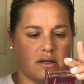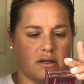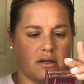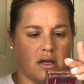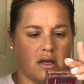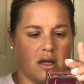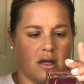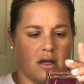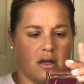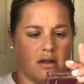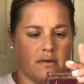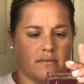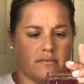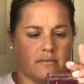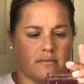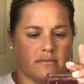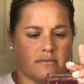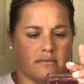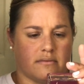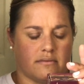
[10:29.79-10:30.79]

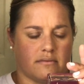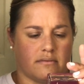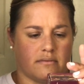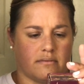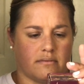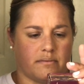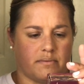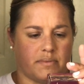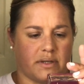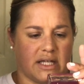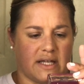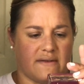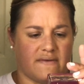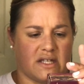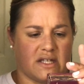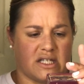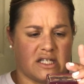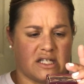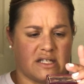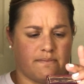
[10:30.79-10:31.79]
I believe
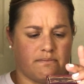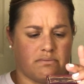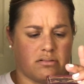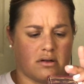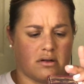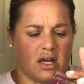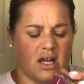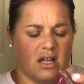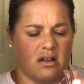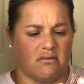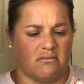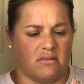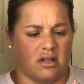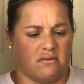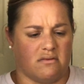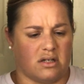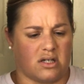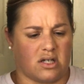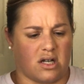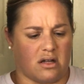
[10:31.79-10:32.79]
this is, well, I don't know
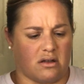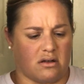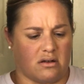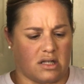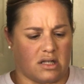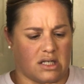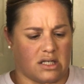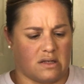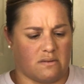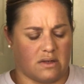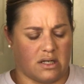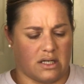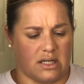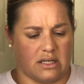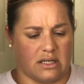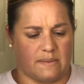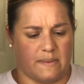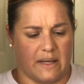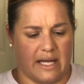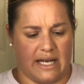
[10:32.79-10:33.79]
which color this one
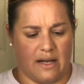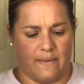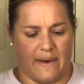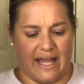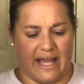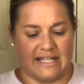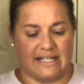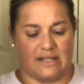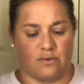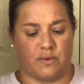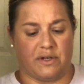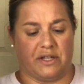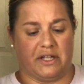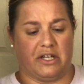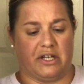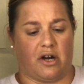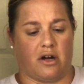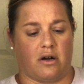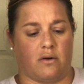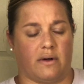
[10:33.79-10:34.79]
is, but anyway, it's the really
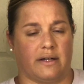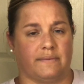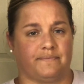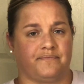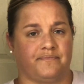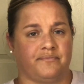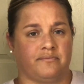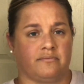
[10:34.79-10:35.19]
dark one,